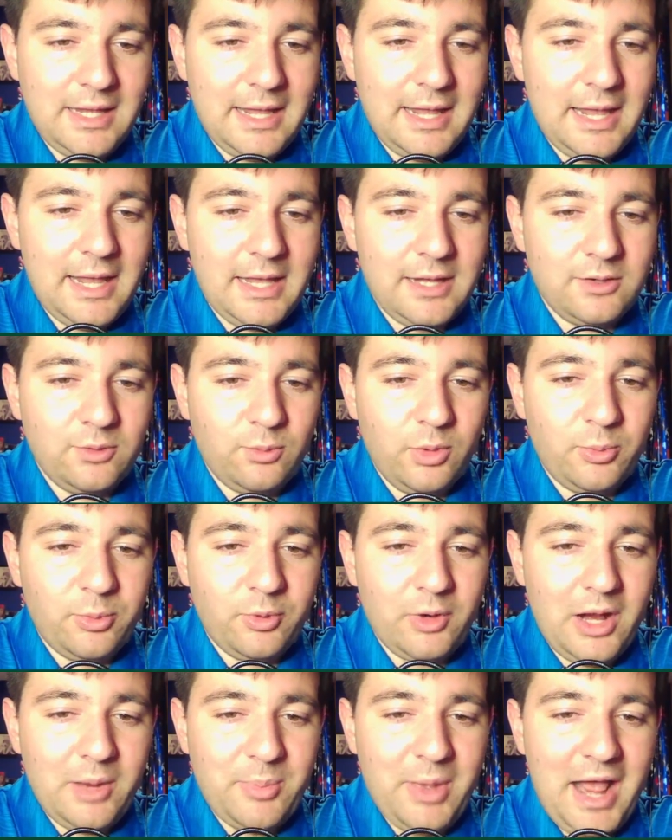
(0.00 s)
and we'll be
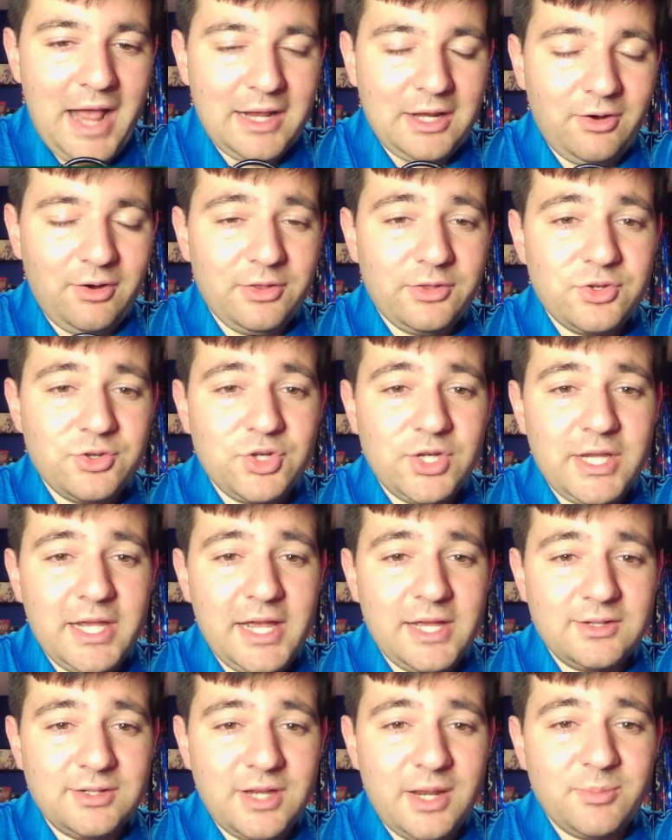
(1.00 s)
right back here on the
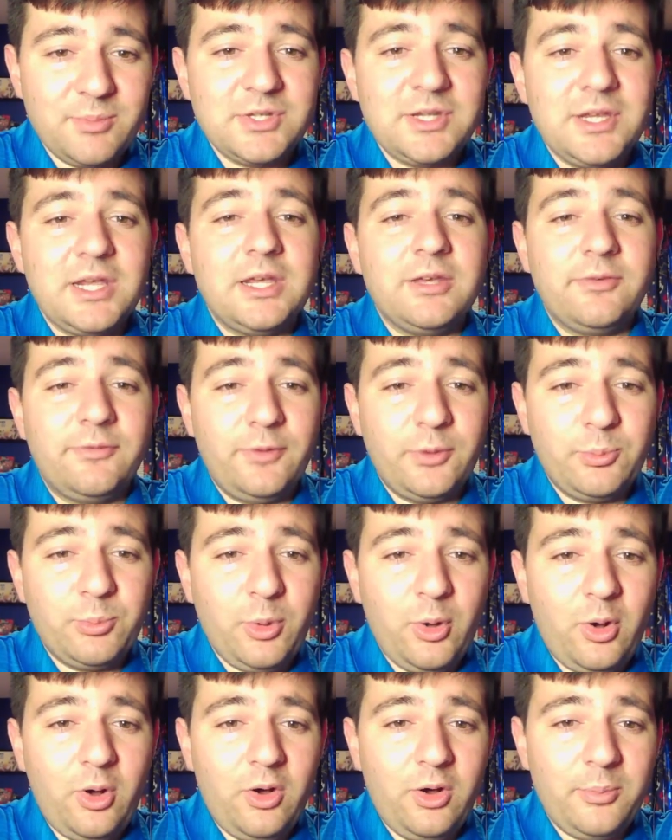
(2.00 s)
GSMC
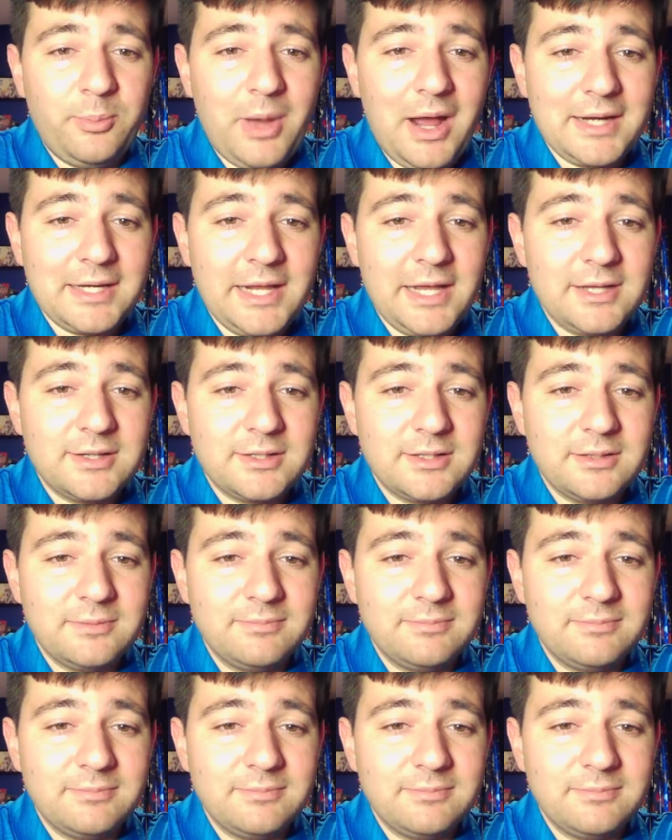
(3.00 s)
Football Podcast.